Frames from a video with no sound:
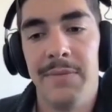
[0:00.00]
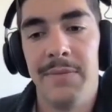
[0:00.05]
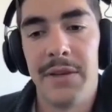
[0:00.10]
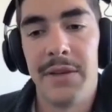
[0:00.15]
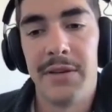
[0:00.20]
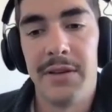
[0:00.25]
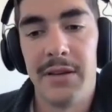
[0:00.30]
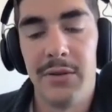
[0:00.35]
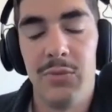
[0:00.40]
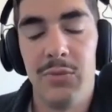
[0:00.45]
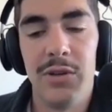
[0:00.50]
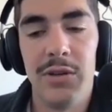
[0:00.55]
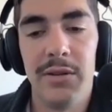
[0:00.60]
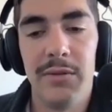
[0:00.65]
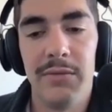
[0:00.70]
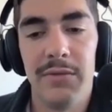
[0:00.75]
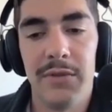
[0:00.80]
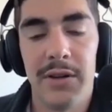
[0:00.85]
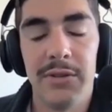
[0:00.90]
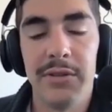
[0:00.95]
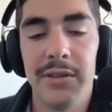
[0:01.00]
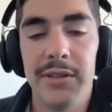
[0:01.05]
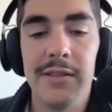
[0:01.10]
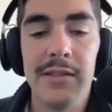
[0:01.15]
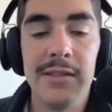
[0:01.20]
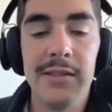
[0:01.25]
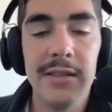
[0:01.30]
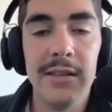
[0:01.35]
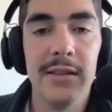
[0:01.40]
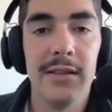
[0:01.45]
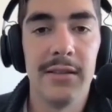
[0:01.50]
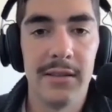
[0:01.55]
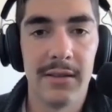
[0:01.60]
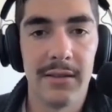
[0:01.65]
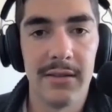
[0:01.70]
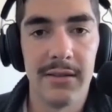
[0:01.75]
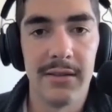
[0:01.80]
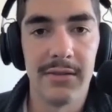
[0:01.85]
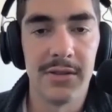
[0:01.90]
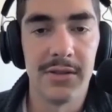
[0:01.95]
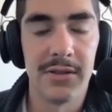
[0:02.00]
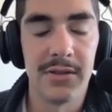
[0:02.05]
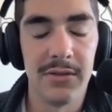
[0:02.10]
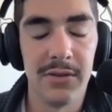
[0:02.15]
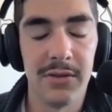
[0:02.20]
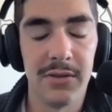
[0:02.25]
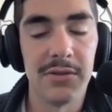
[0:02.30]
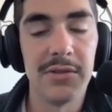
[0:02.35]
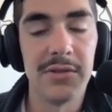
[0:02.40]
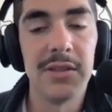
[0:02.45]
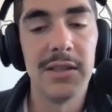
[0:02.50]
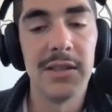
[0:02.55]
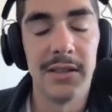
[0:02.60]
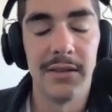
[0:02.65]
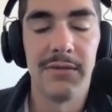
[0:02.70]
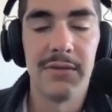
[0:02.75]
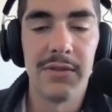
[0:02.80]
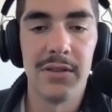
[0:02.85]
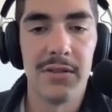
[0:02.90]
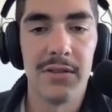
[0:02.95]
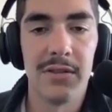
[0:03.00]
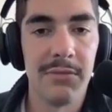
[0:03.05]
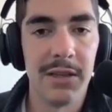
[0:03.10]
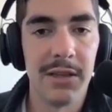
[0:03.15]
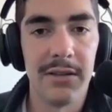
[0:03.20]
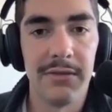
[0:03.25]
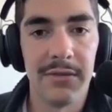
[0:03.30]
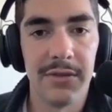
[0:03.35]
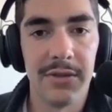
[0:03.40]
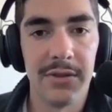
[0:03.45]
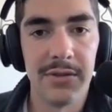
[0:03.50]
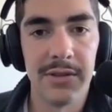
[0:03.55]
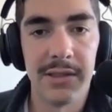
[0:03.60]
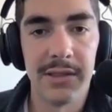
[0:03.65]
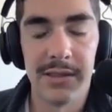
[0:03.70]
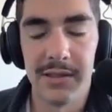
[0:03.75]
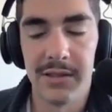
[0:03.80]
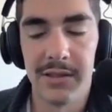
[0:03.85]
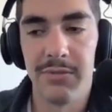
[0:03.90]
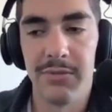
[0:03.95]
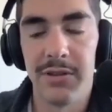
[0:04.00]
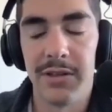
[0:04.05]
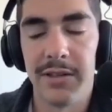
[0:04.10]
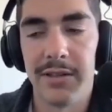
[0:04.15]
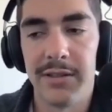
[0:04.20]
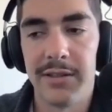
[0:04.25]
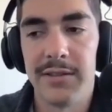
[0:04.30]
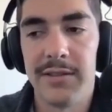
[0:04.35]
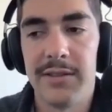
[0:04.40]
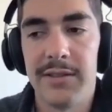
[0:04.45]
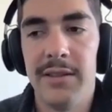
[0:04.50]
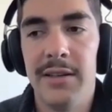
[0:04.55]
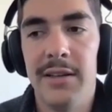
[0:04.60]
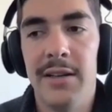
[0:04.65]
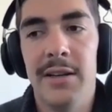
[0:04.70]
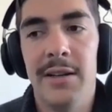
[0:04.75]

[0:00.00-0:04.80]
And we've already seen that there's, significant demand for those kinds of products.